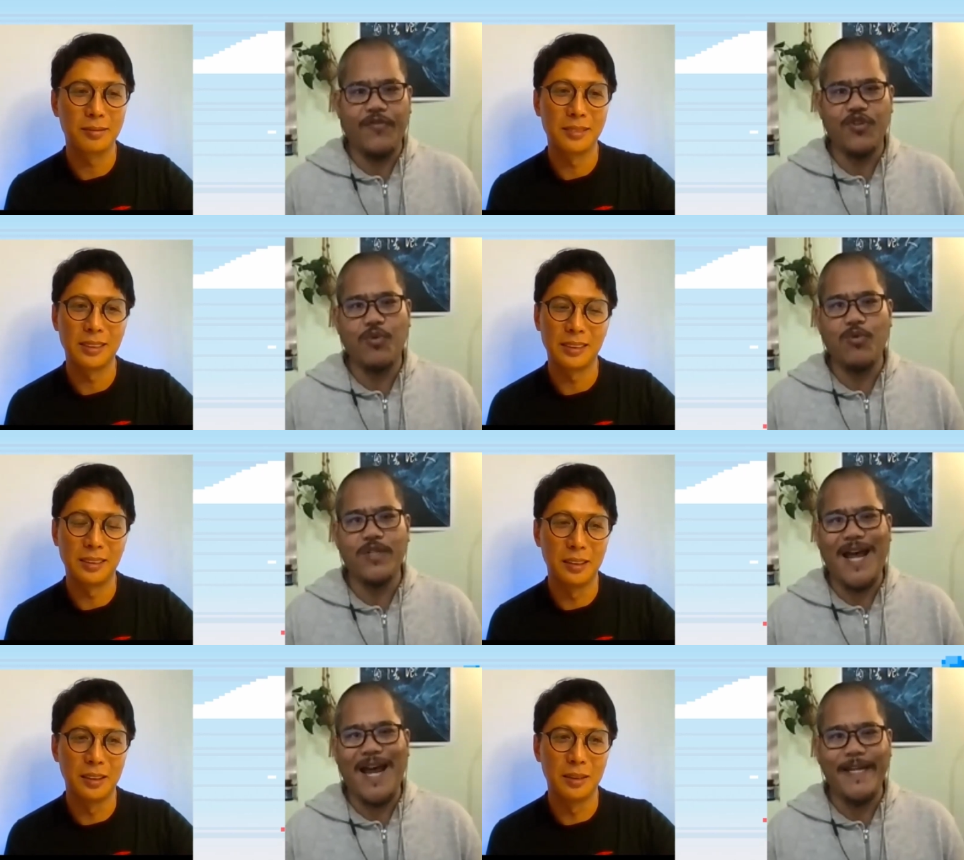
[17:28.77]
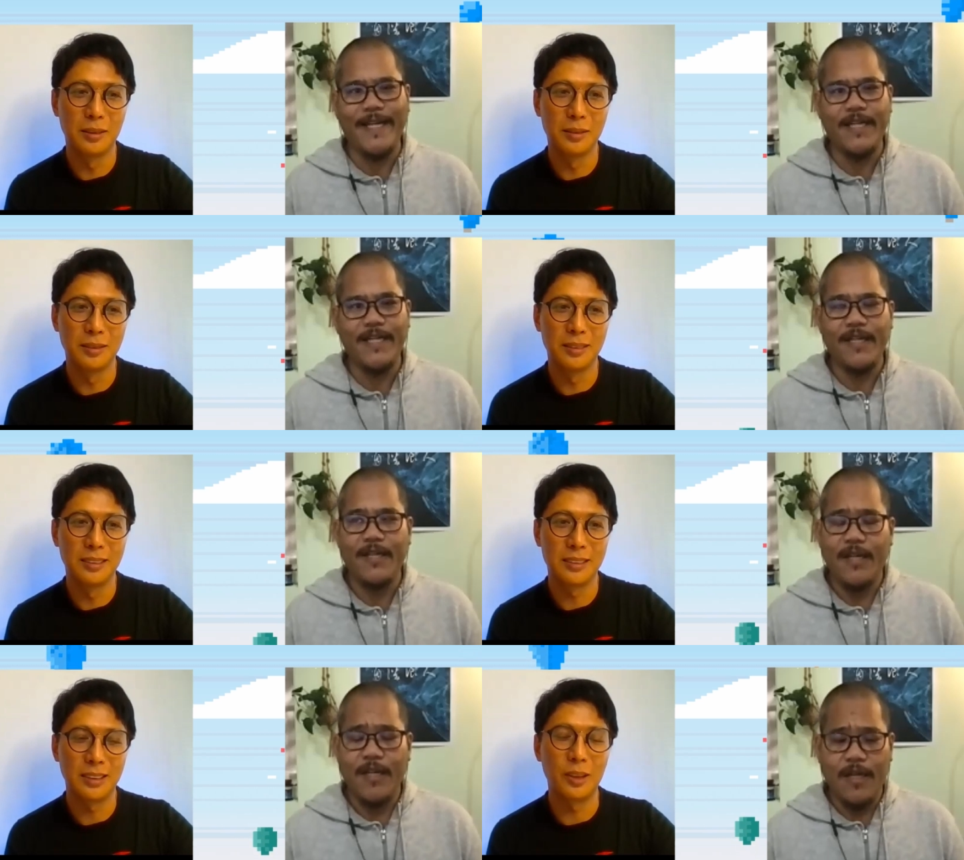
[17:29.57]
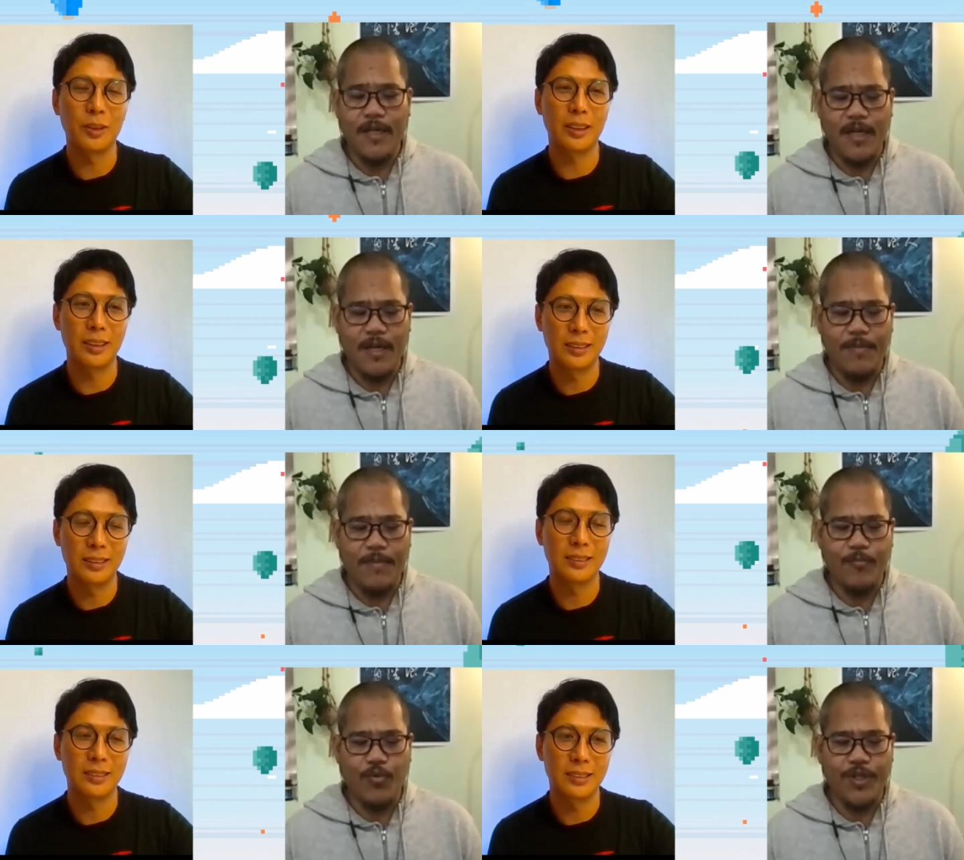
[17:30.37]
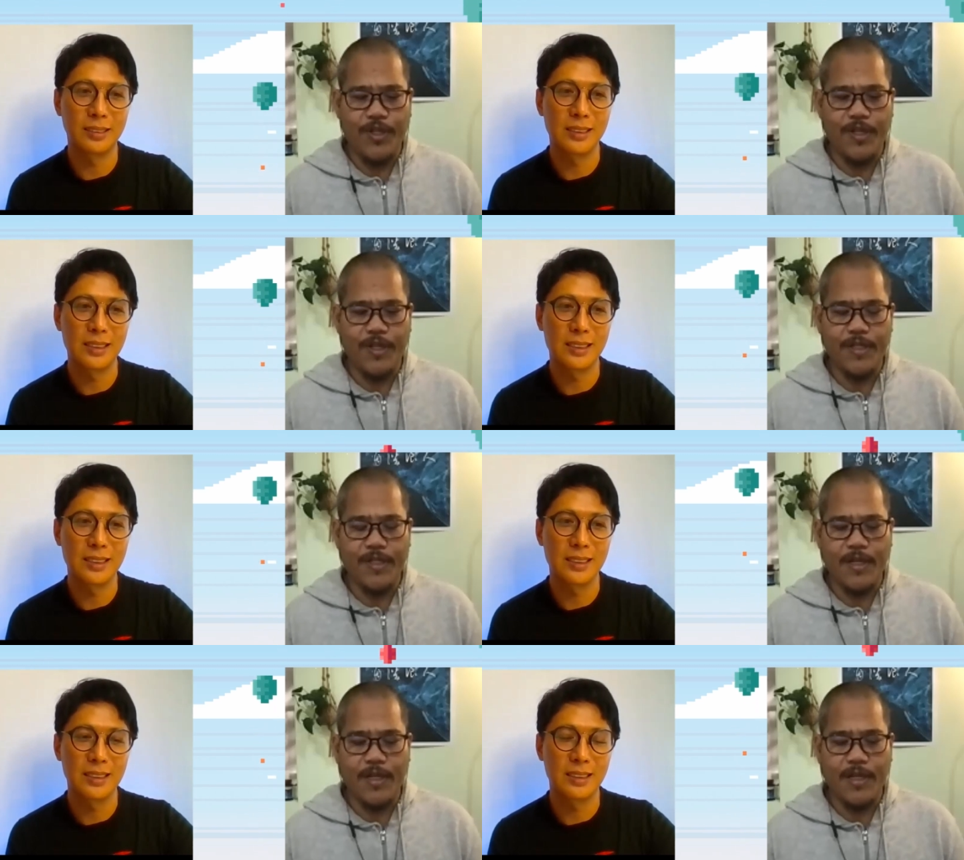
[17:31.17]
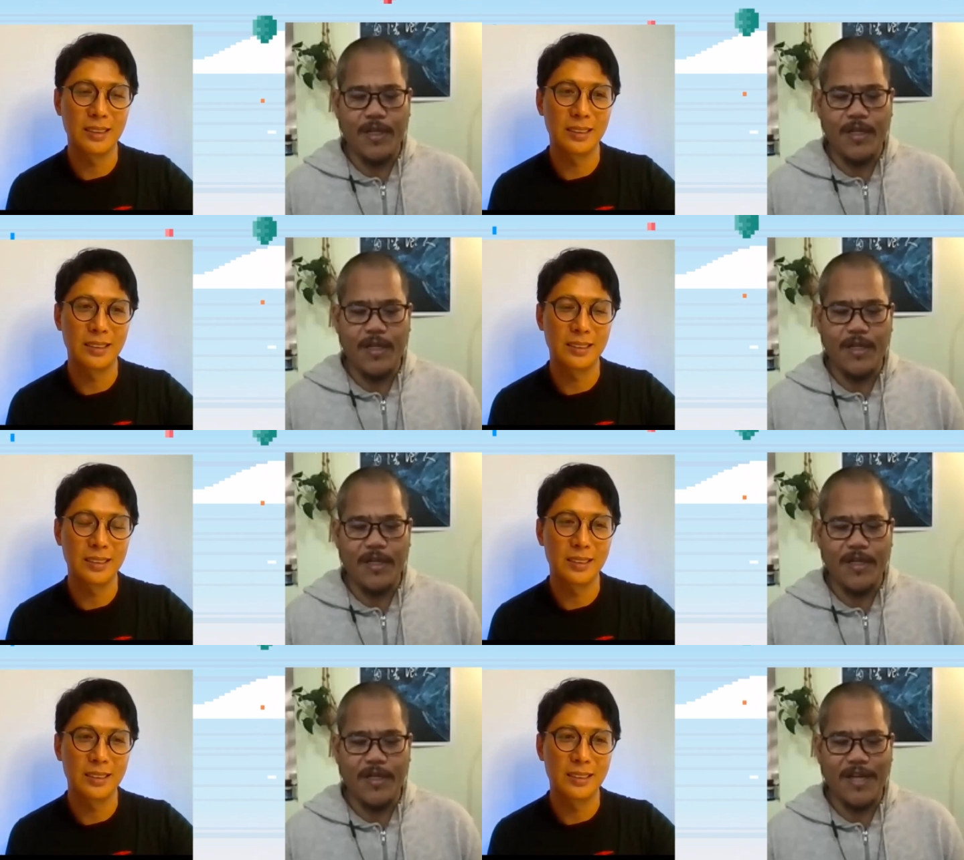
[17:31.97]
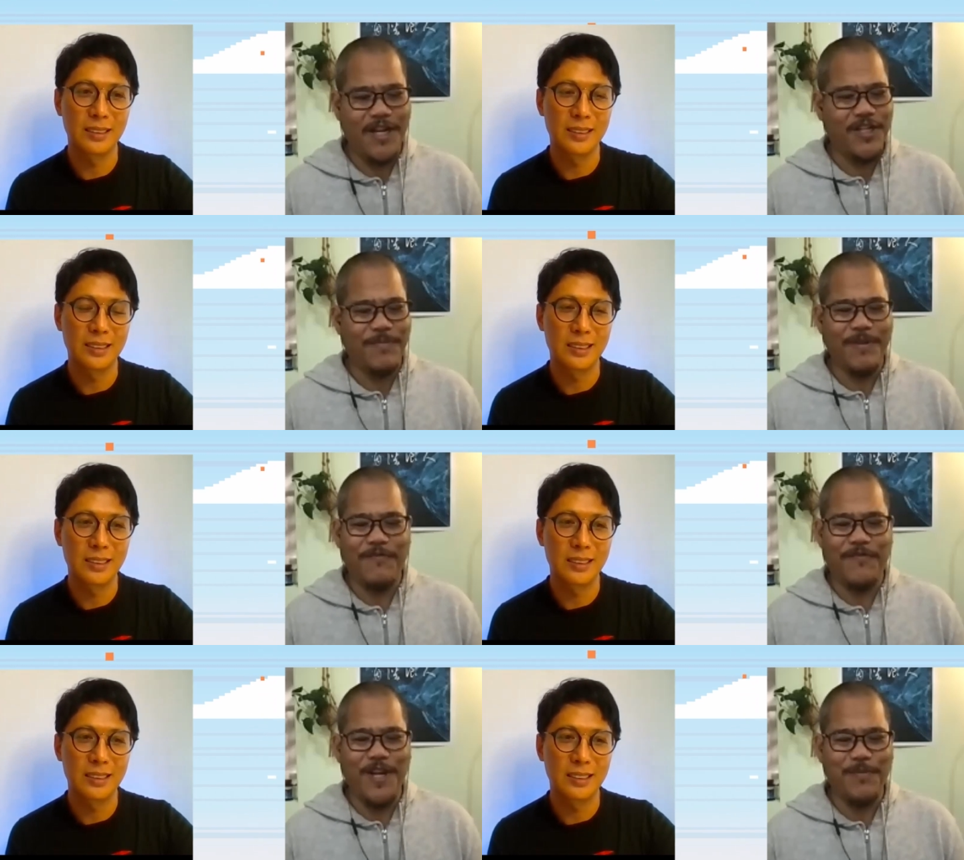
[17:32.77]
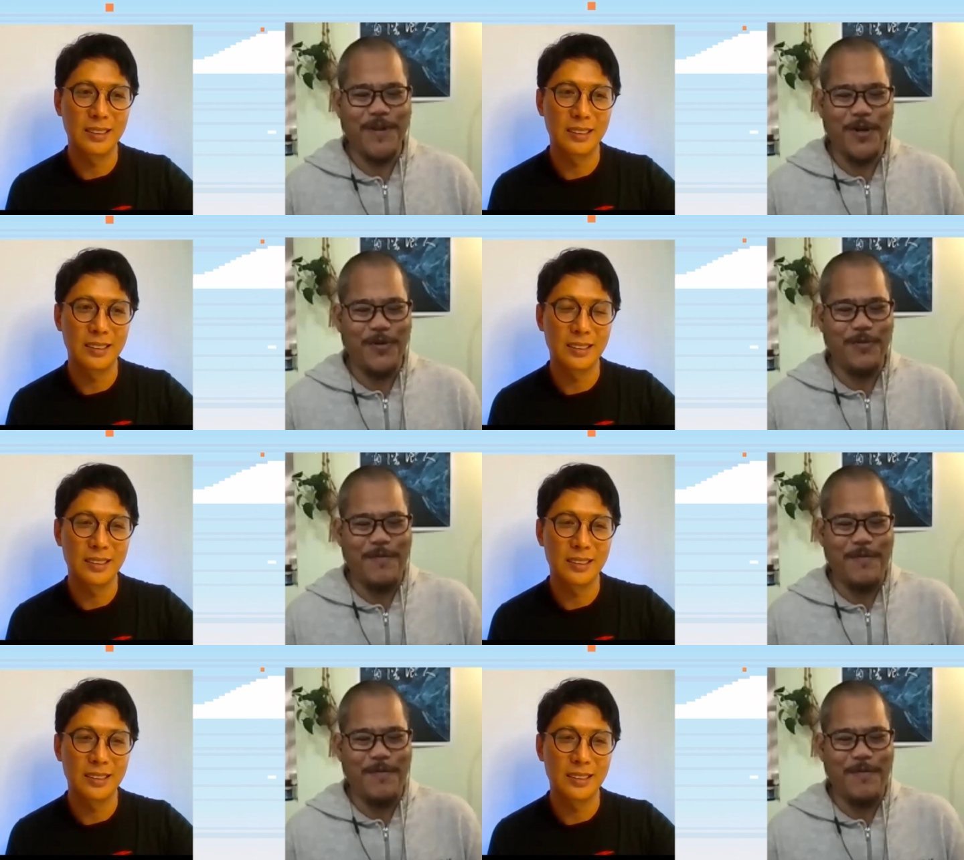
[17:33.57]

Speaker 1: First one was AIDA, um, okay. which is uh, God, it's something French, but I don't